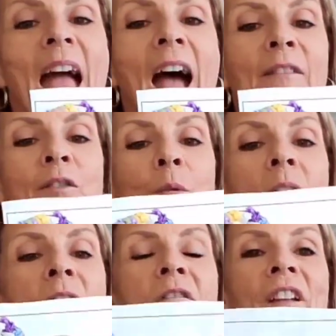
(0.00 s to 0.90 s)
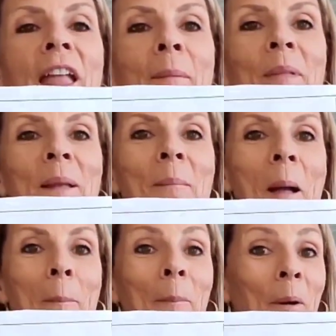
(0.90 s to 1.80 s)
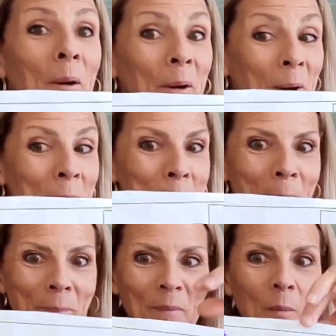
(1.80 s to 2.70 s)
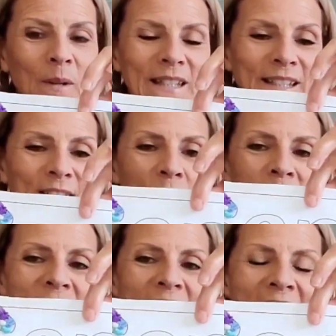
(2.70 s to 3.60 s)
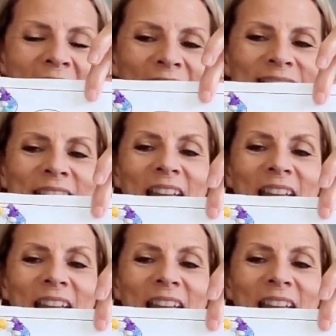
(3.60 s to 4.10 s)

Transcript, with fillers: after a family member. We did know that.